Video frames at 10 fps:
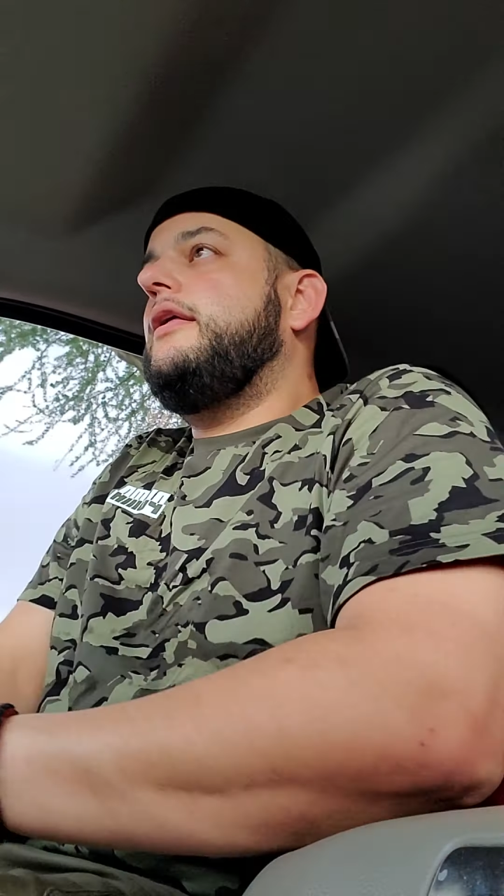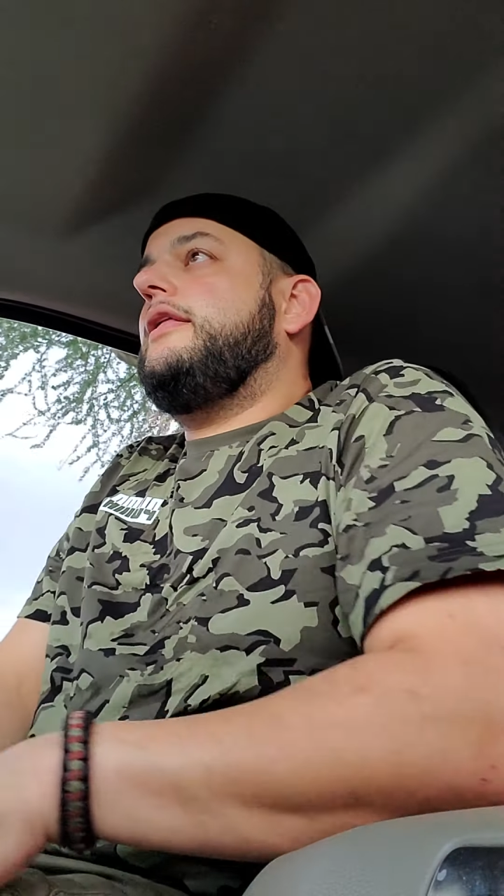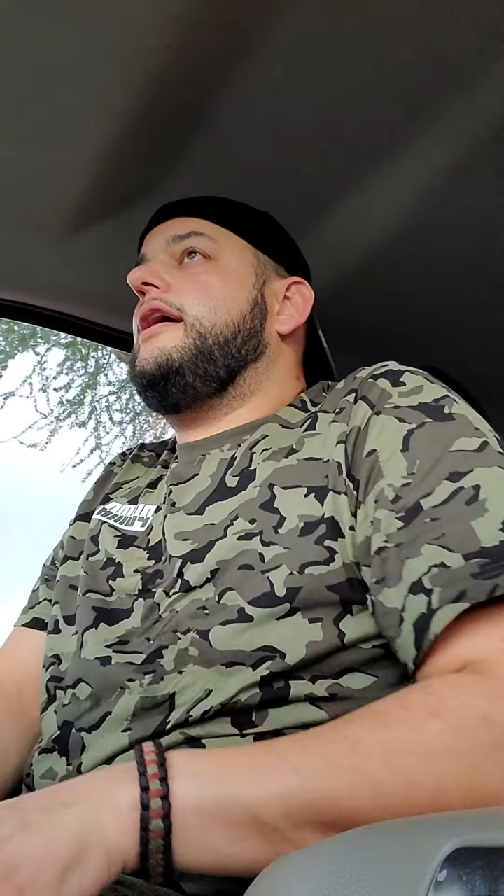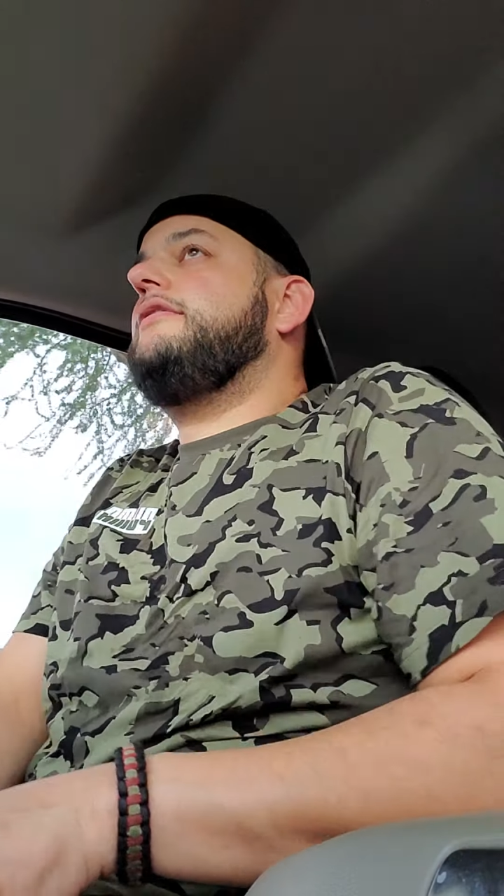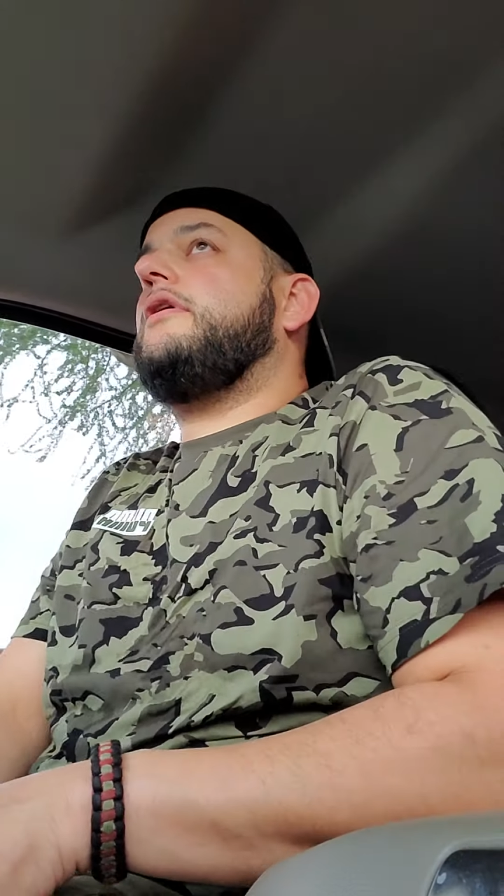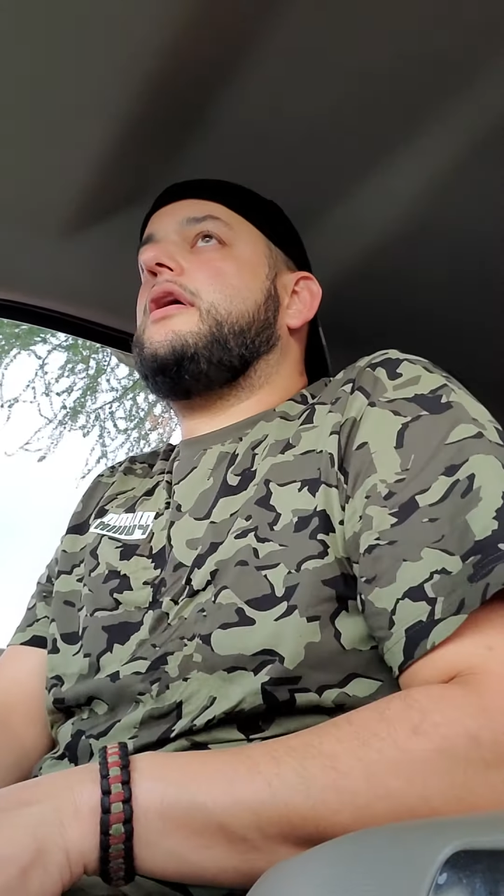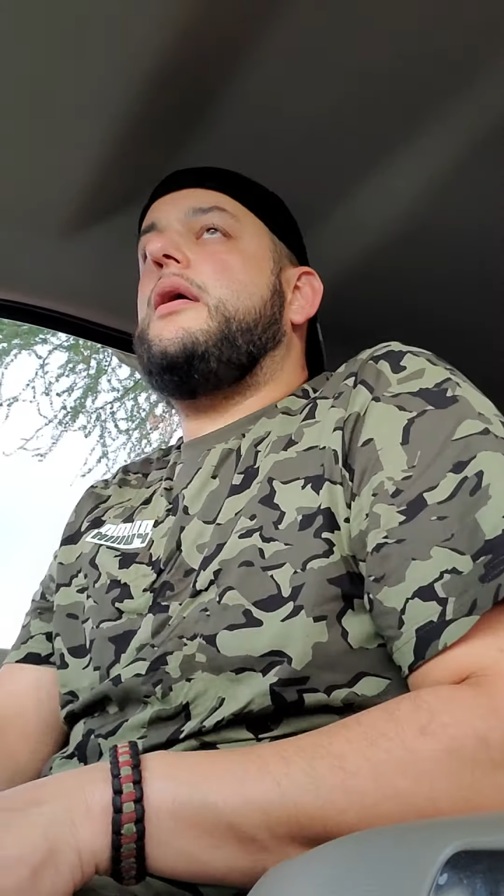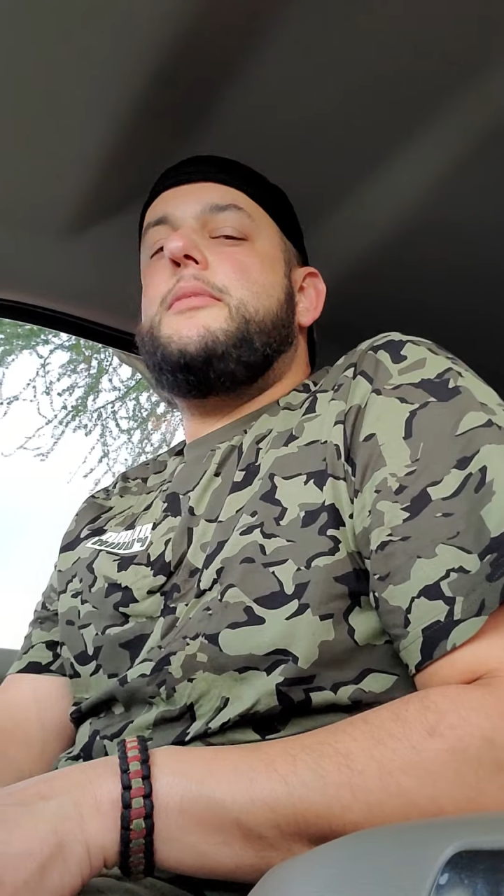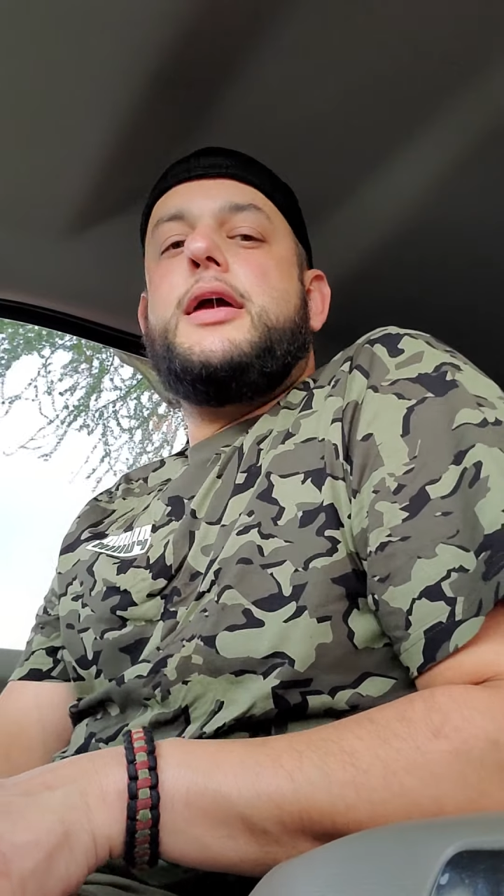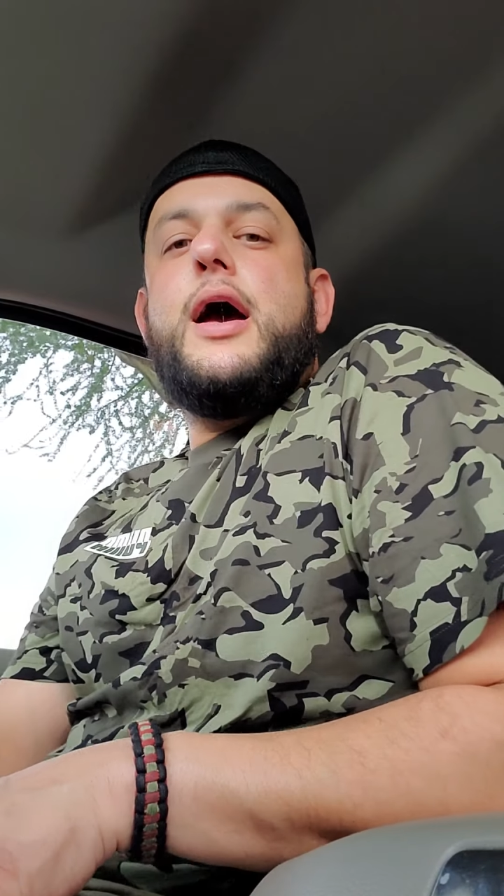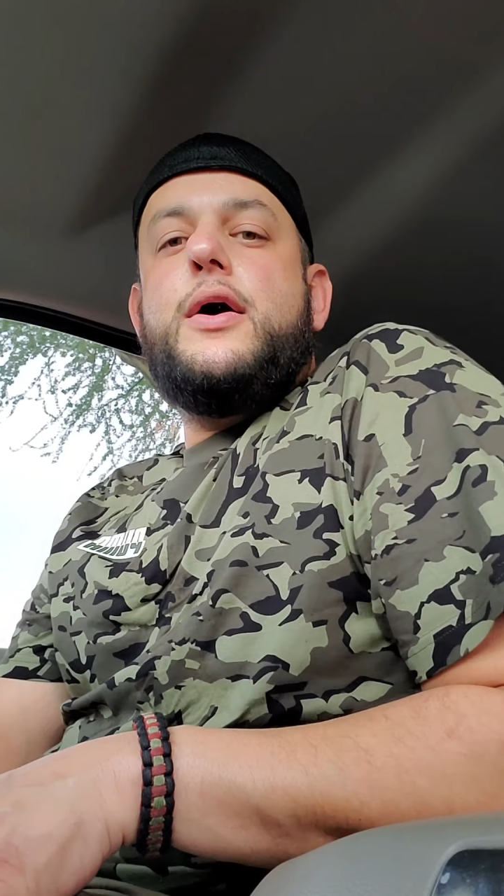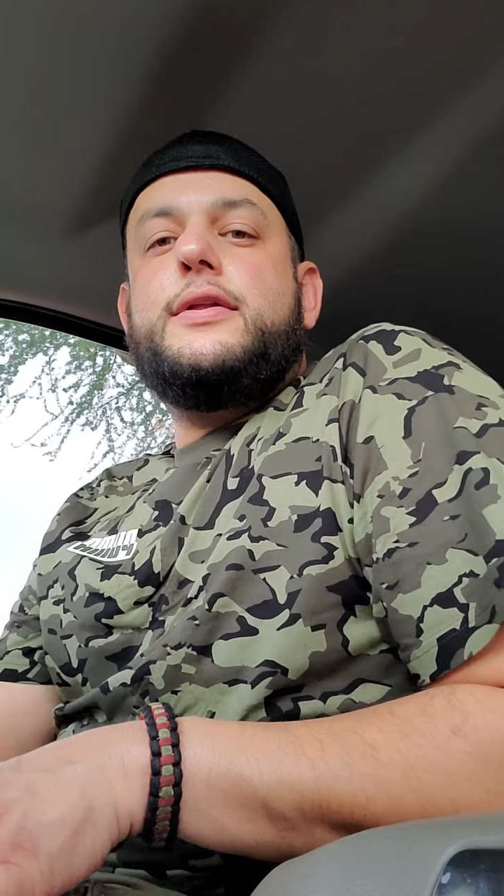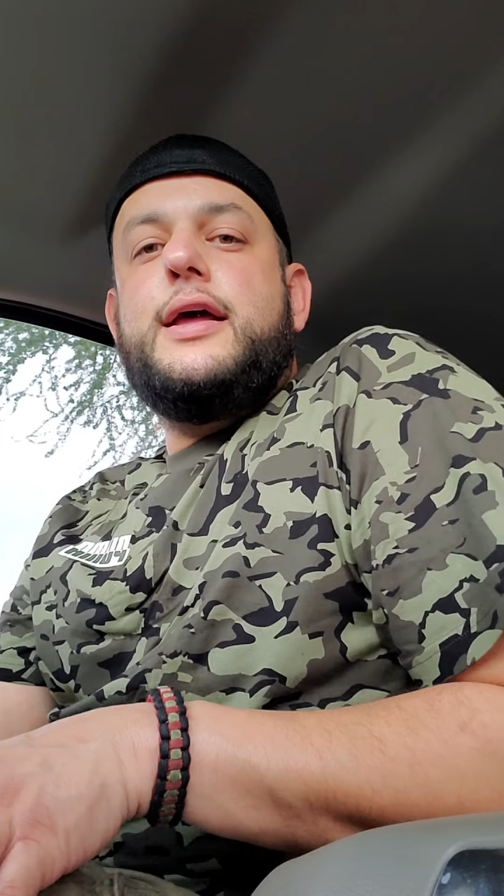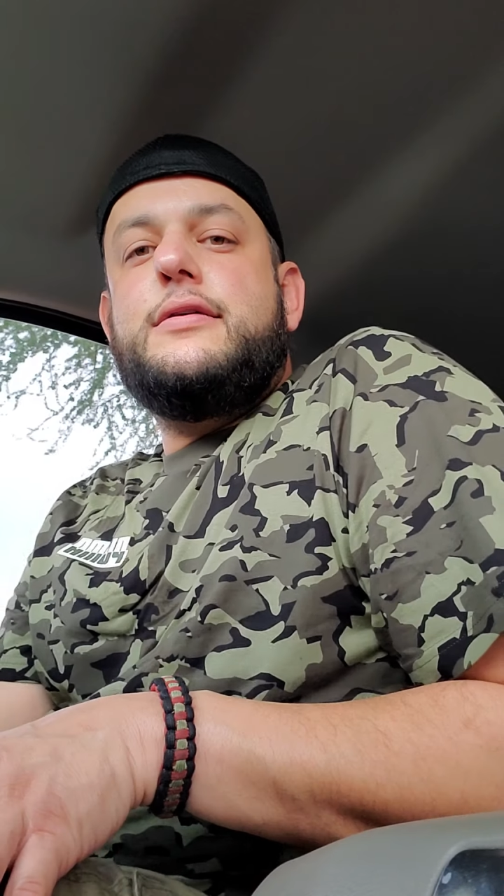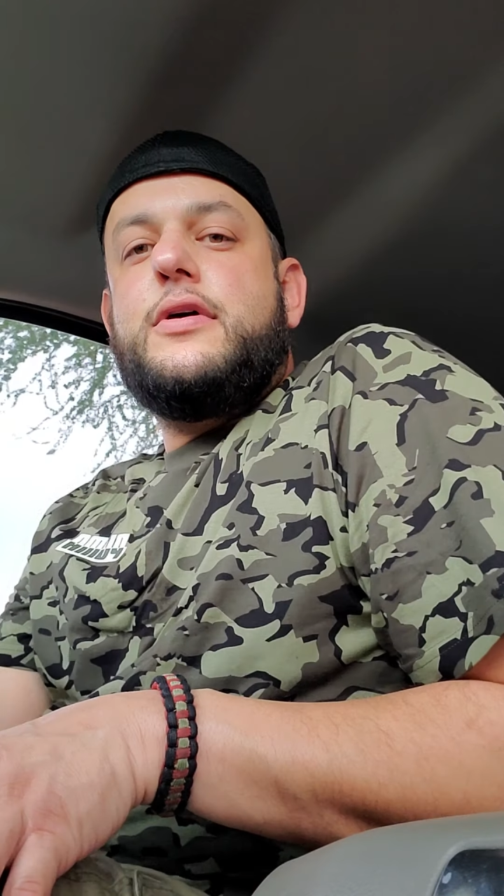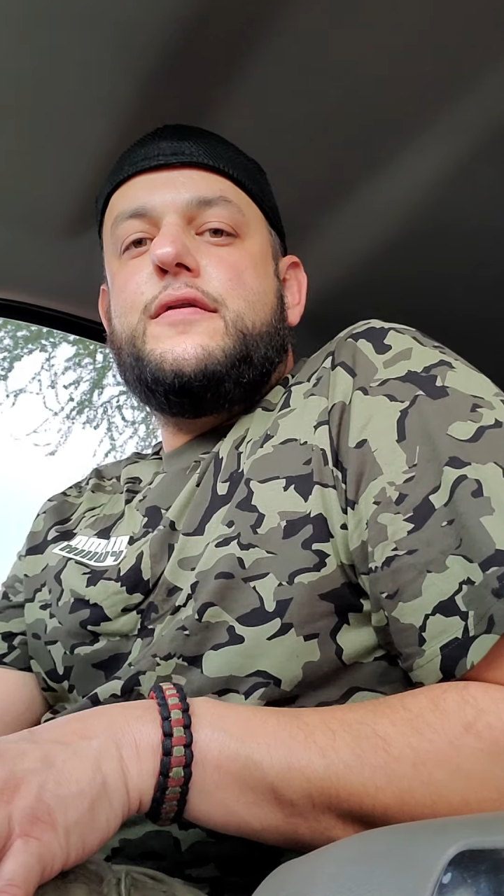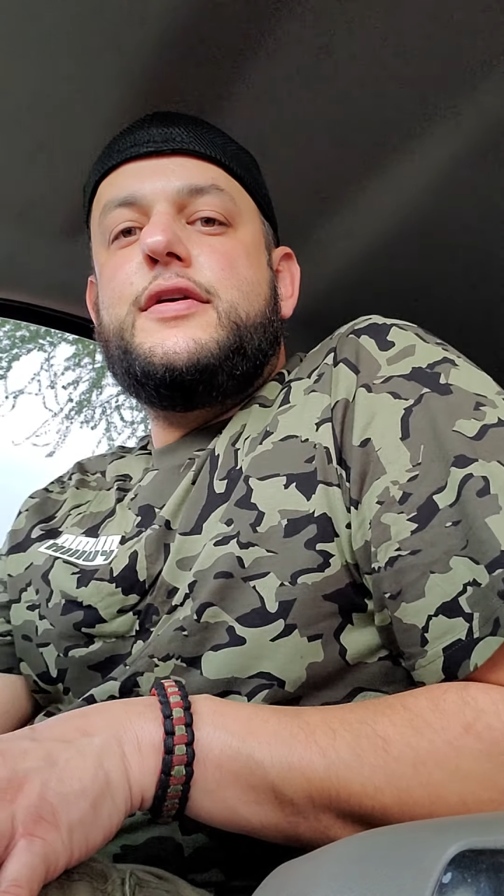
Things are coming out, things are